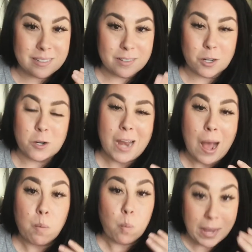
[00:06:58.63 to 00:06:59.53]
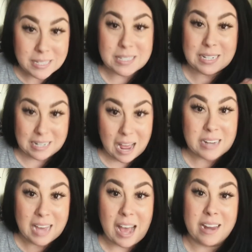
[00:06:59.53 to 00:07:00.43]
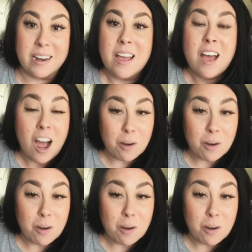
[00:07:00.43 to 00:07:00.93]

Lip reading: not wasting a ton of